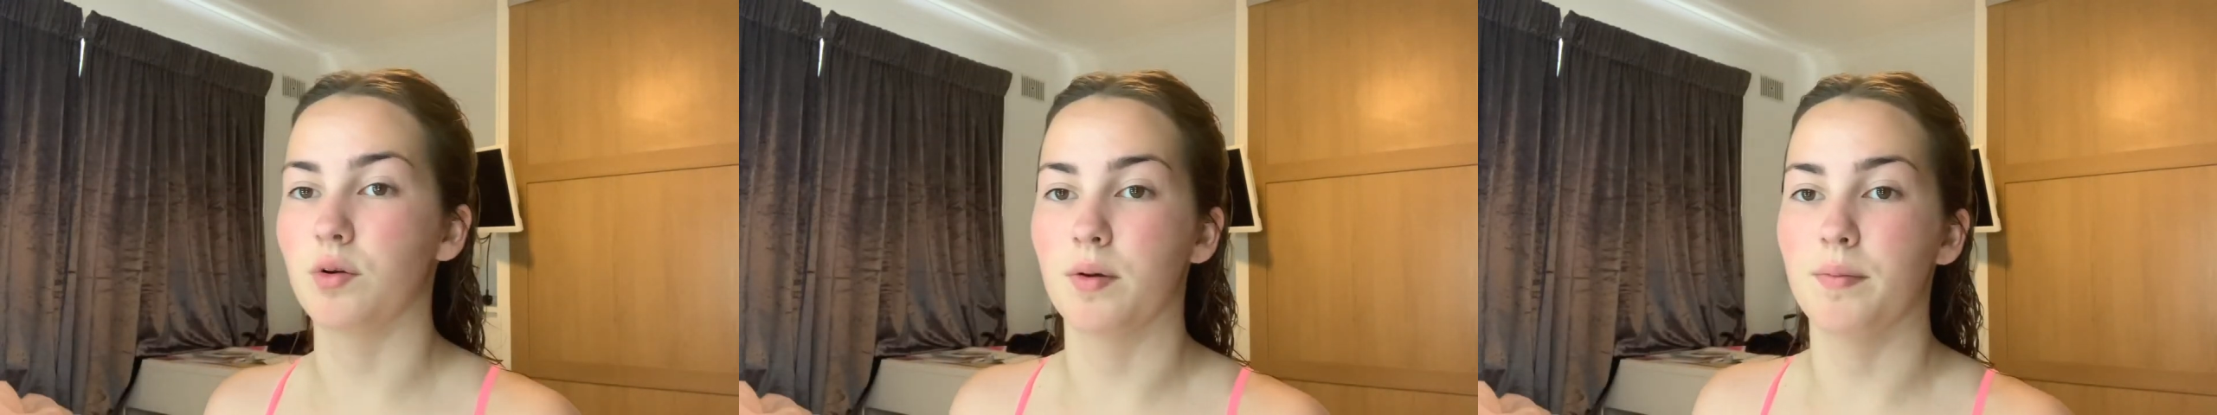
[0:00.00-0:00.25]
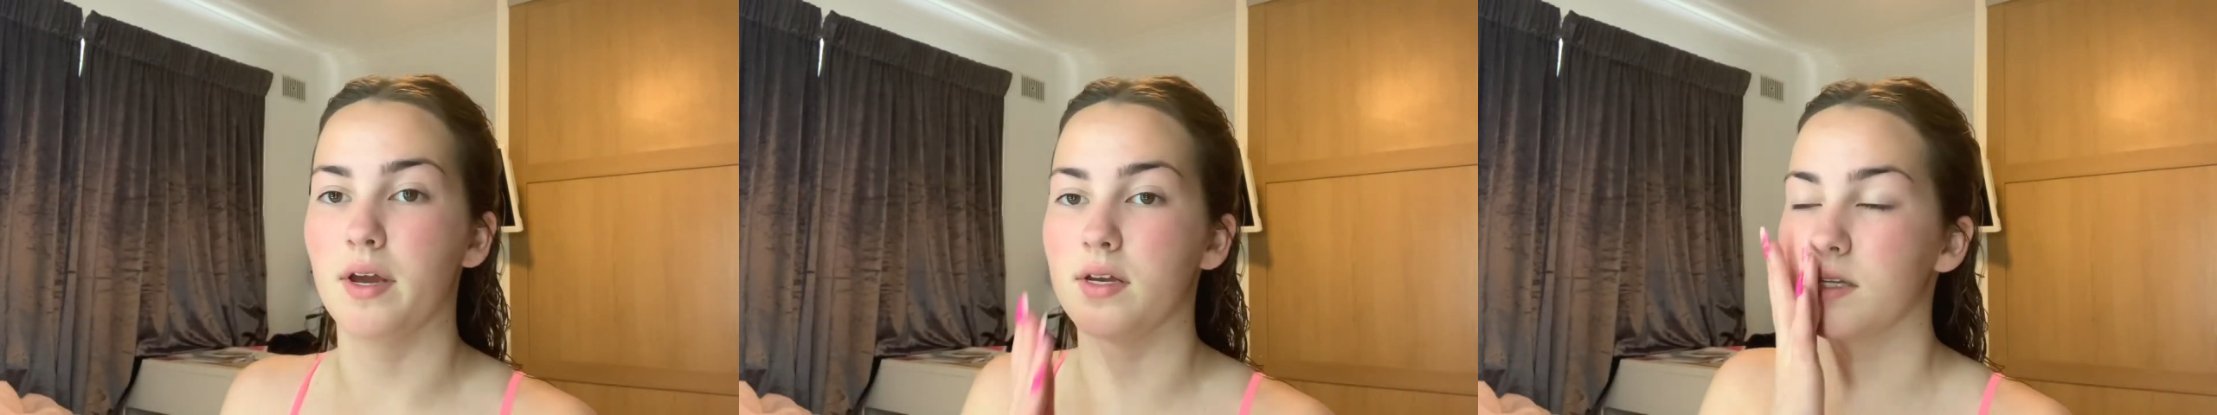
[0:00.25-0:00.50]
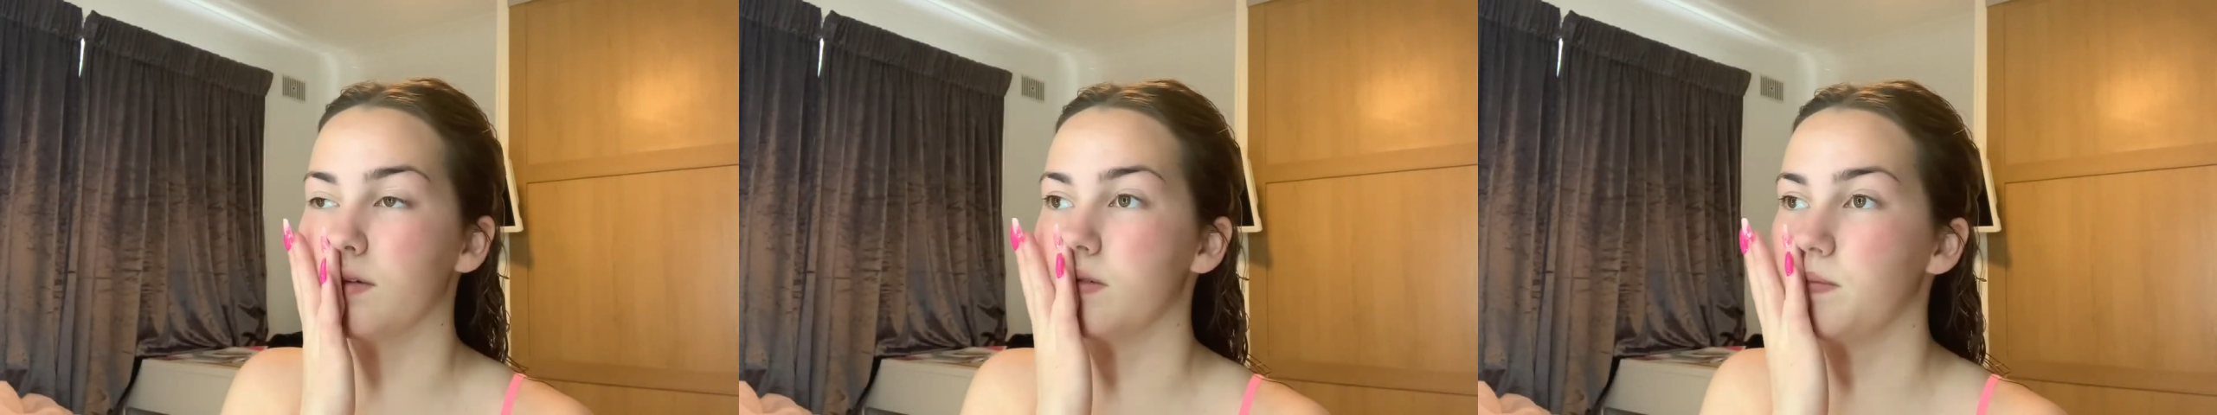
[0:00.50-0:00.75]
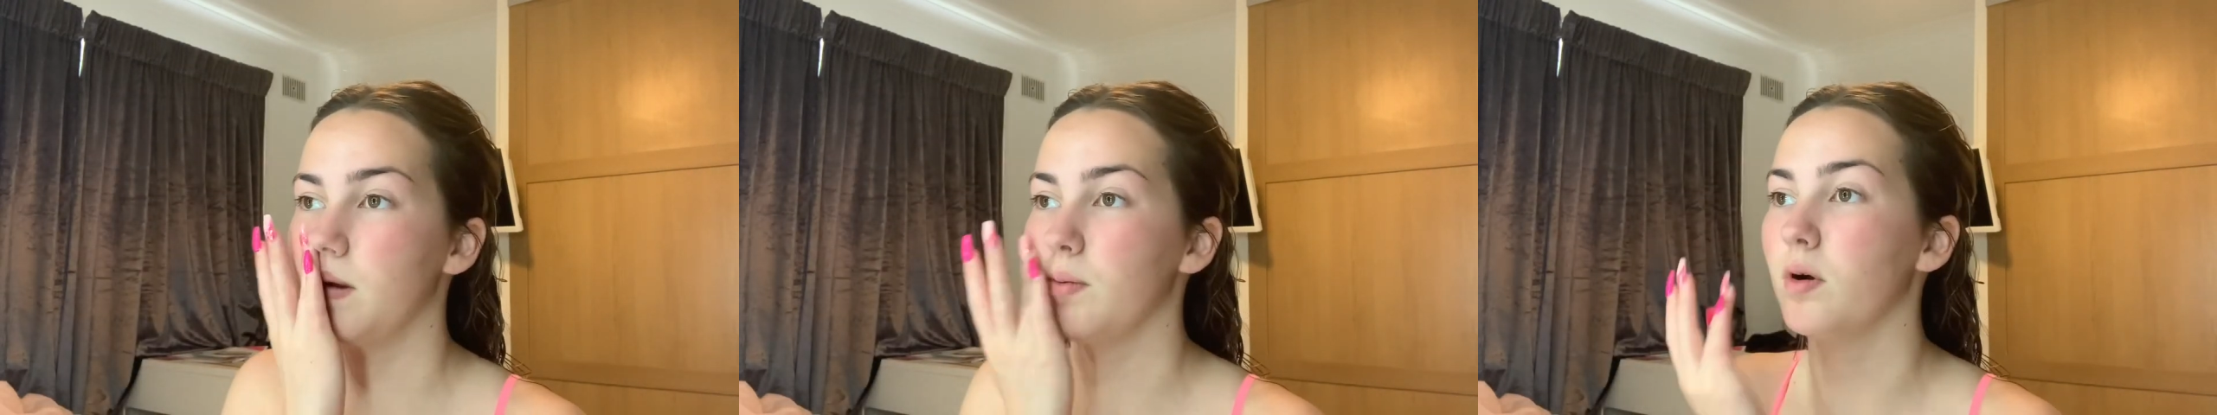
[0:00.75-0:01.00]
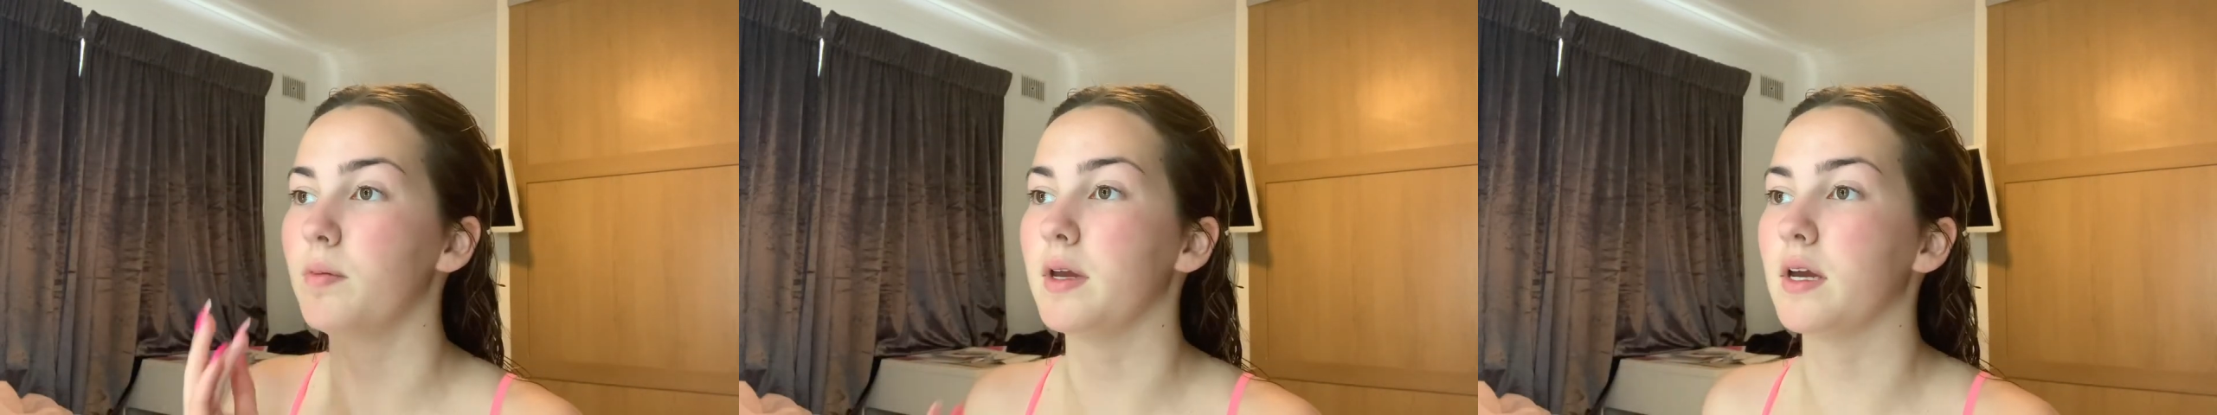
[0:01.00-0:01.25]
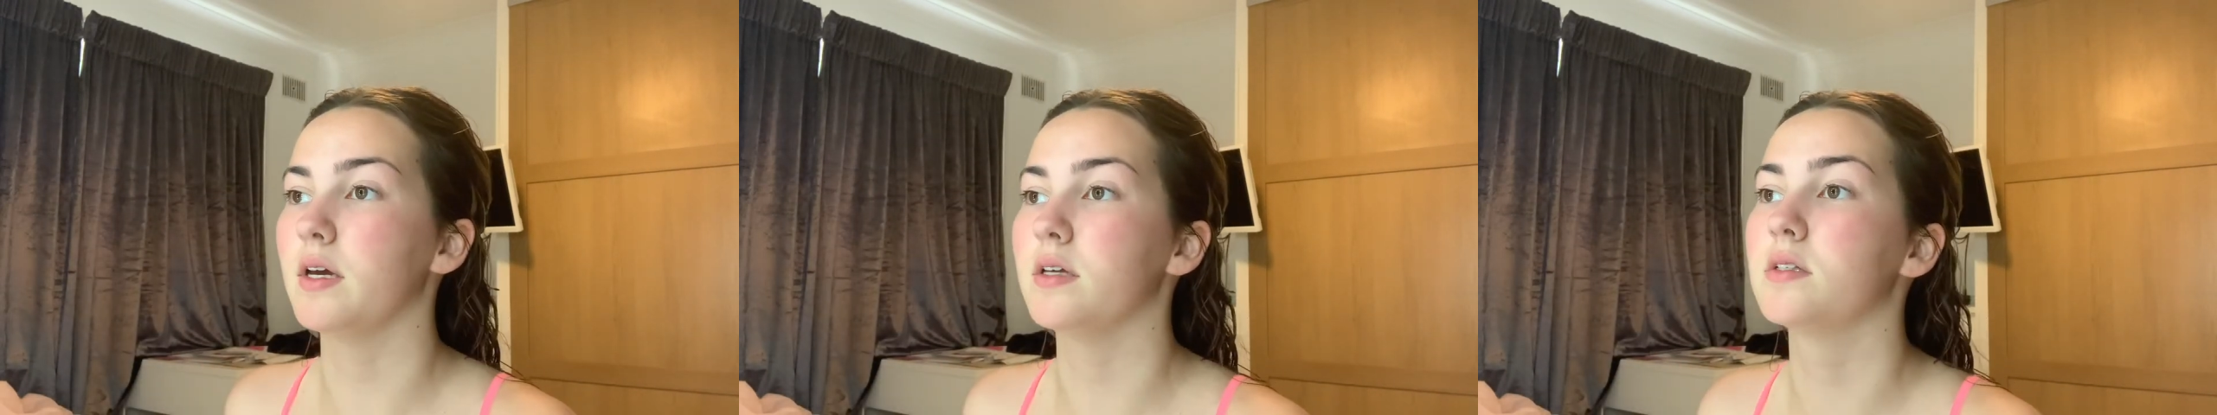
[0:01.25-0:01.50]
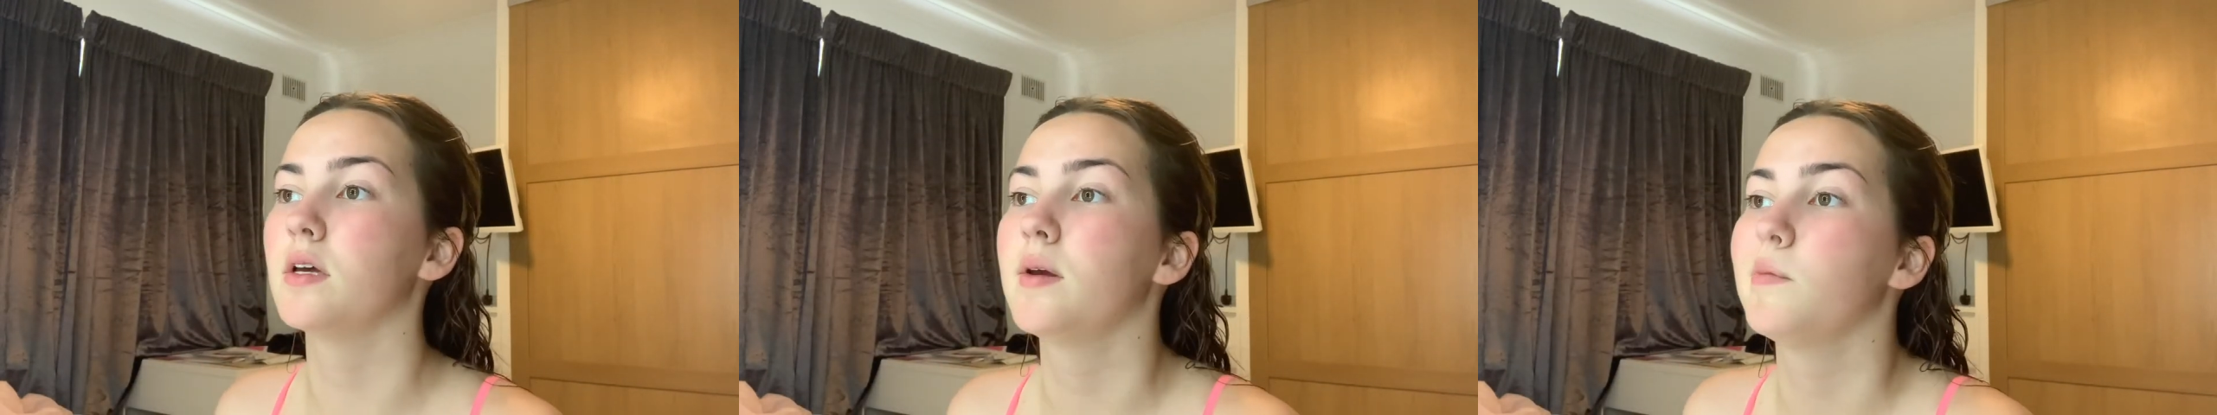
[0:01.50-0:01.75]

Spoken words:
compare yourself to people, because